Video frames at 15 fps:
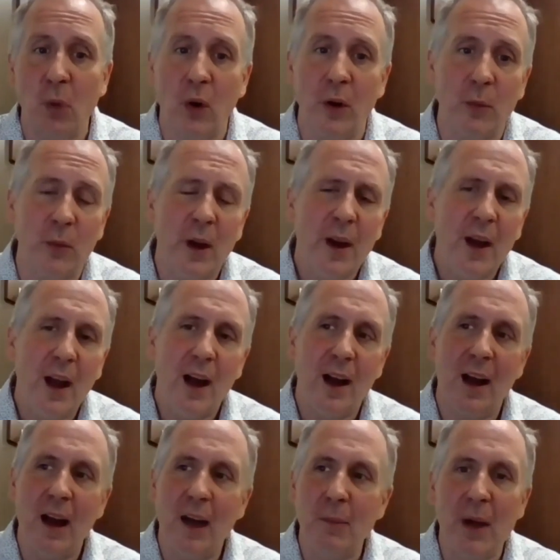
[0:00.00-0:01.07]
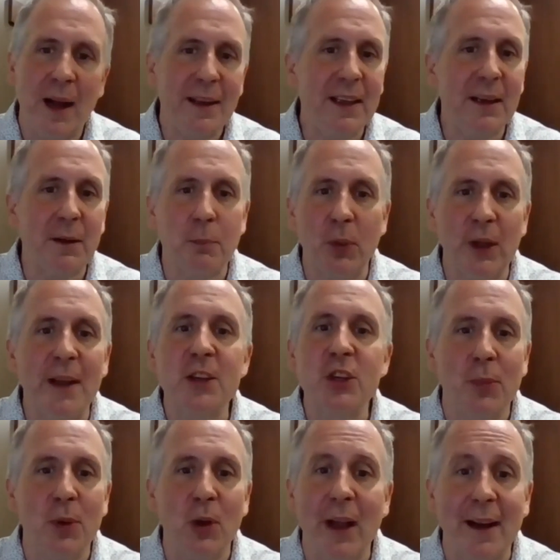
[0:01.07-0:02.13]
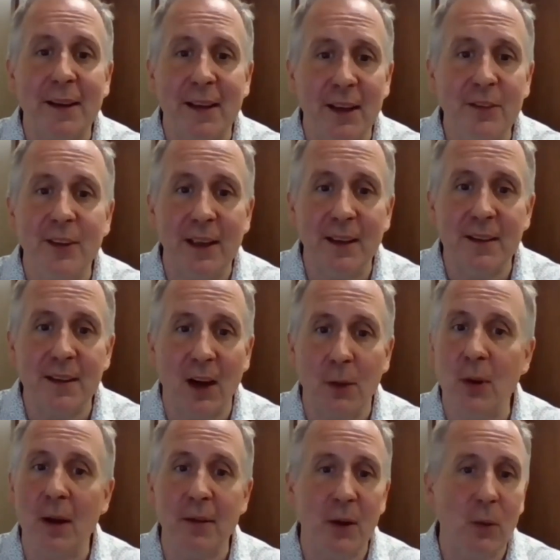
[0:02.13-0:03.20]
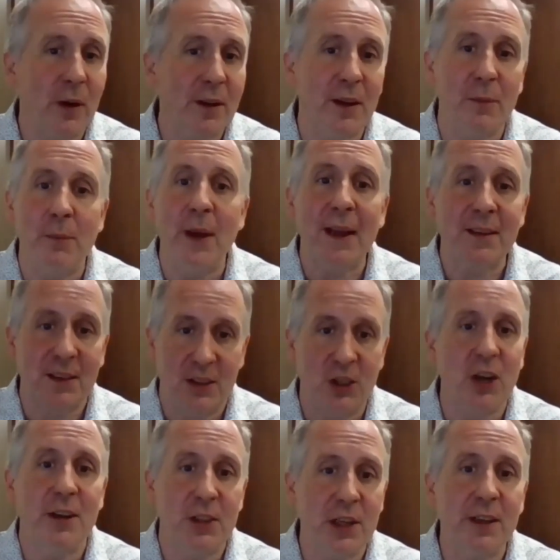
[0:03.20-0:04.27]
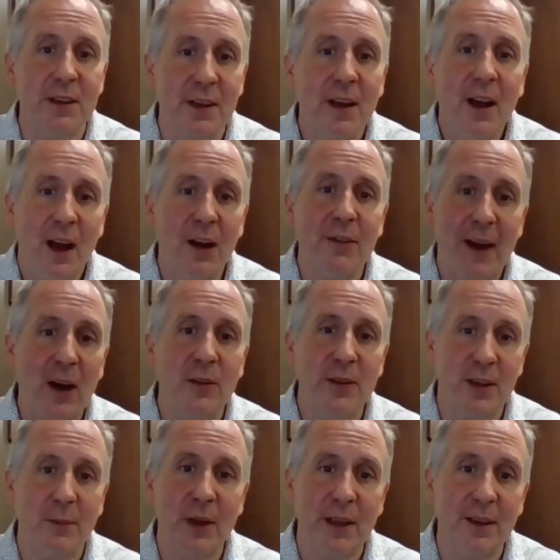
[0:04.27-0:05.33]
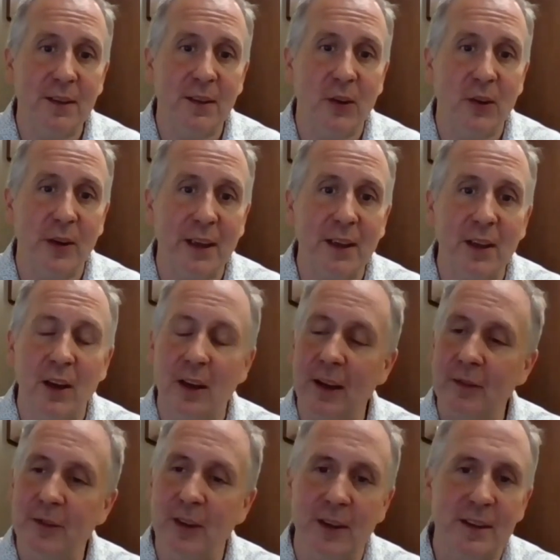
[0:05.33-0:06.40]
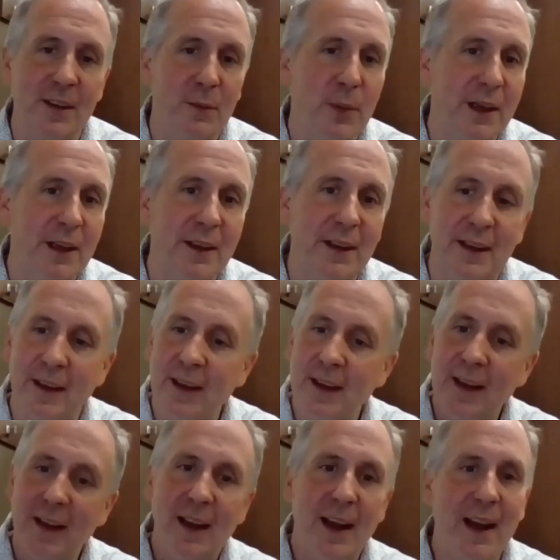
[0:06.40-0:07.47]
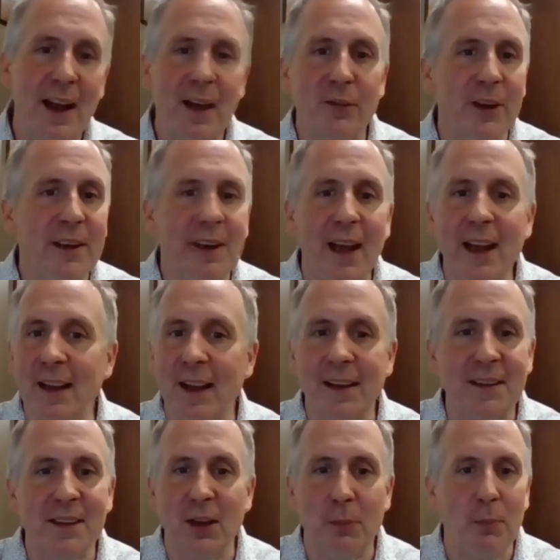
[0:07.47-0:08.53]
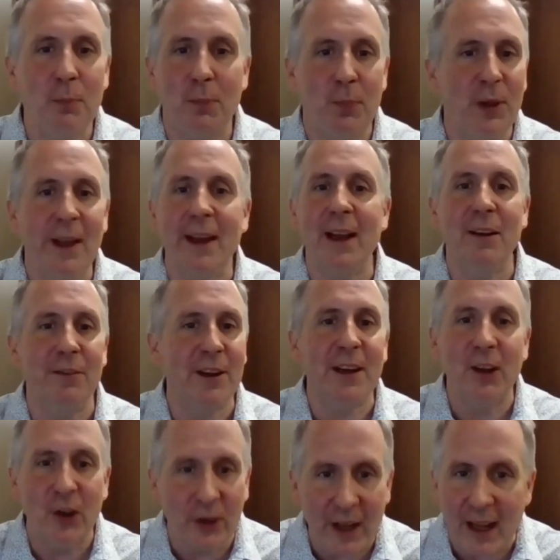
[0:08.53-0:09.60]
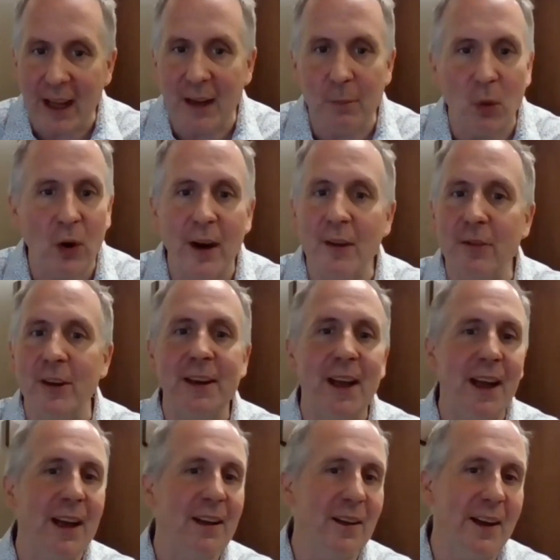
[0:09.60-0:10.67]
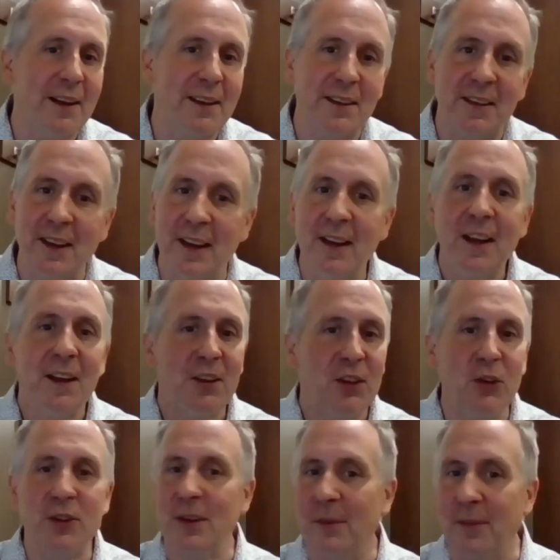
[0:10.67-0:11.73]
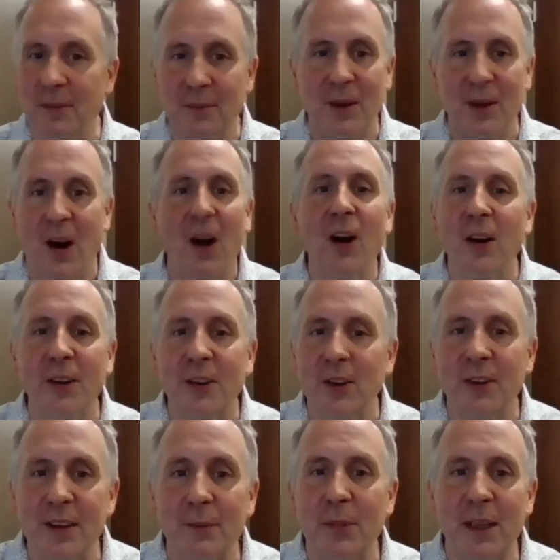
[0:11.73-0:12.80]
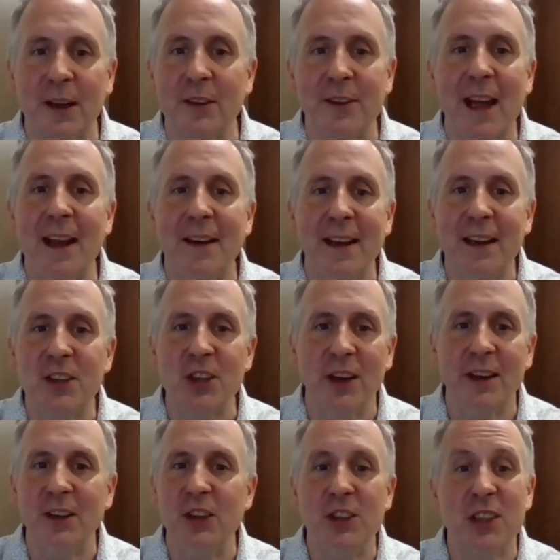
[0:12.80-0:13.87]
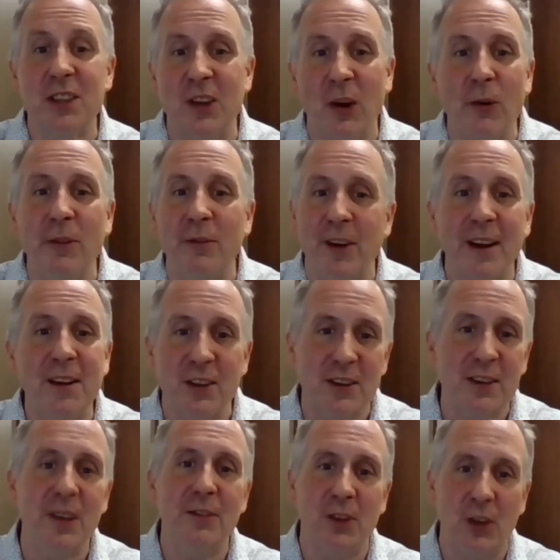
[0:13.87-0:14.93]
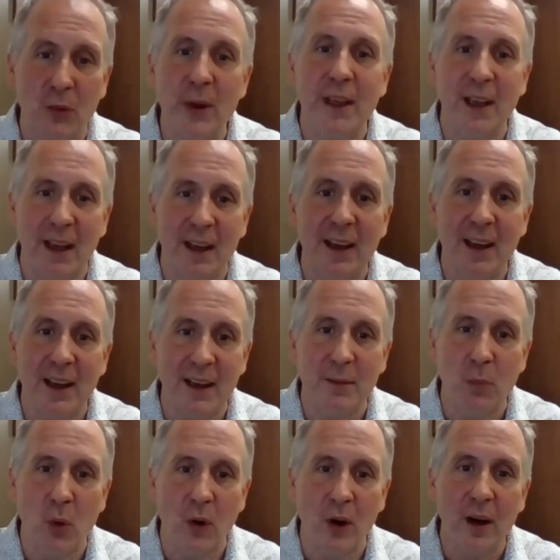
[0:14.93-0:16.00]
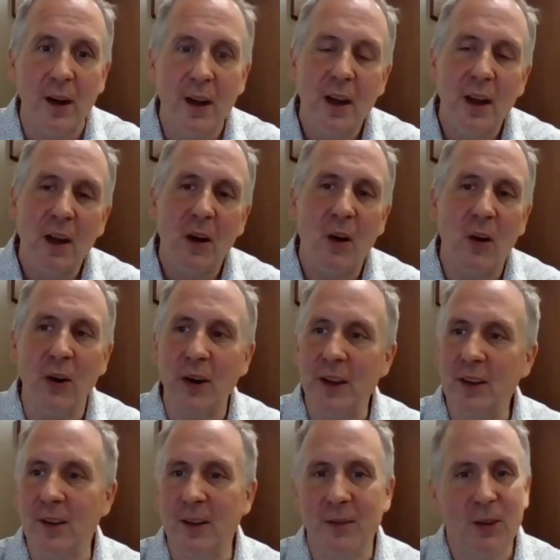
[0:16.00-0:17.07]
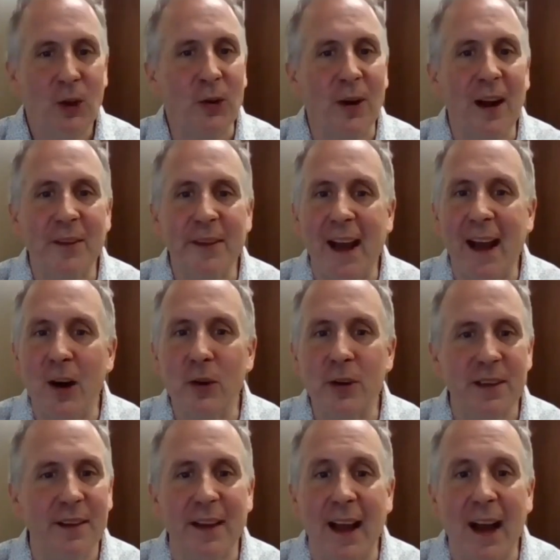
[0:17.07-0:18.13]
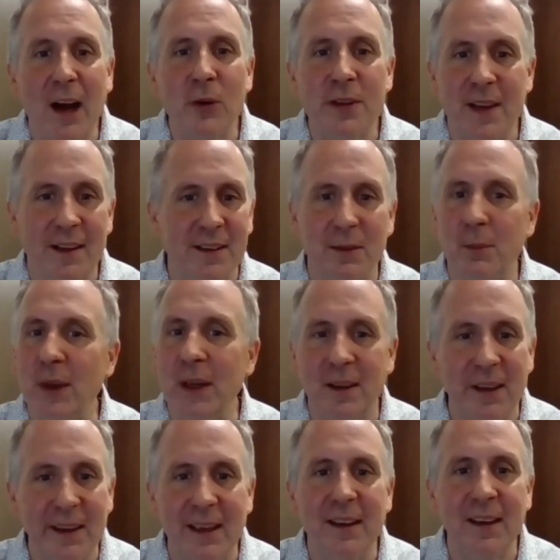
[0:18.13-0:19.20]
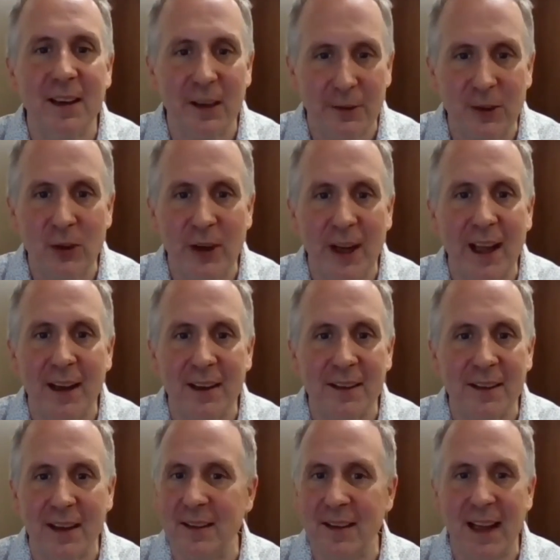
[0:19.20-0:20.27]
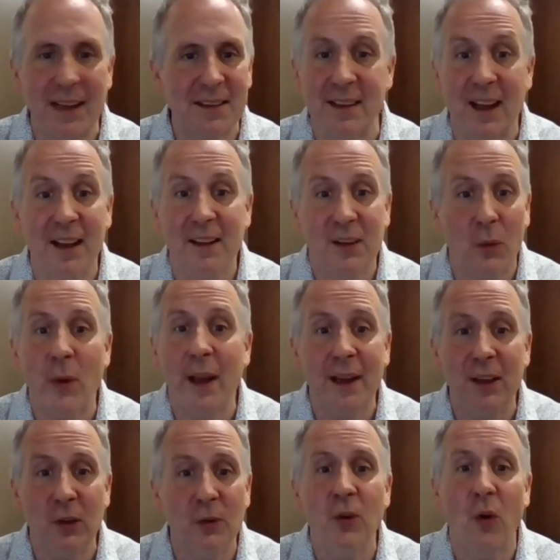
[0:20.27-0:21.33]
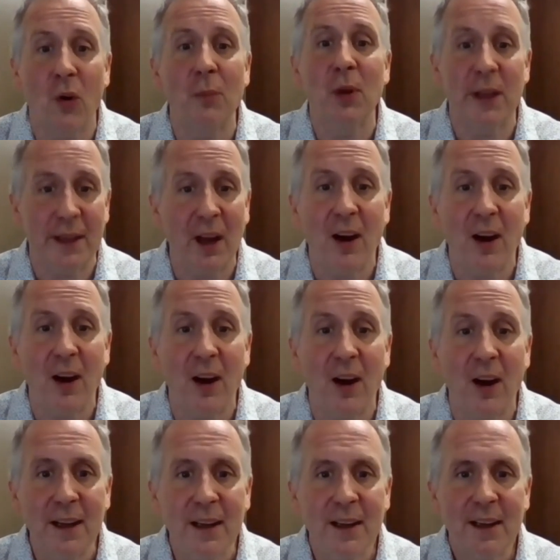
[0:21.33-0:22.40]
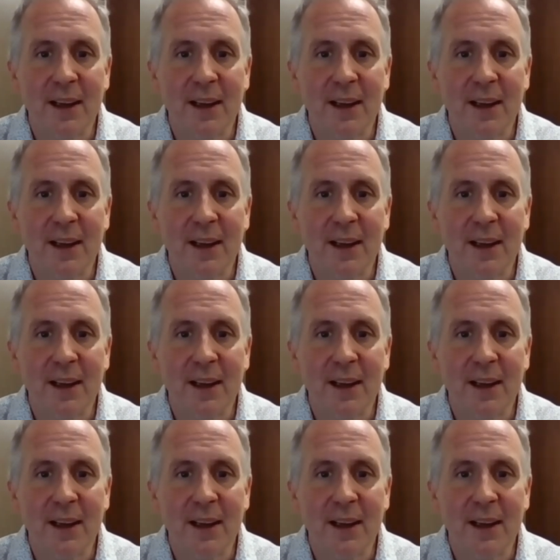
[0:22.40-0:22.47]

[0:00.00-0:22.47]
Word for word: anymore. Um, I think pleasurable activities are probably one of the best judges of how somebody's doing. You know, if you're somebody that every day likes to play a video game or every day likes to do some art or something of that nature and you just don't find yourself doing it anymore or you look around the house and the house hasn't been cleaned in a few days and that's not the way you normally are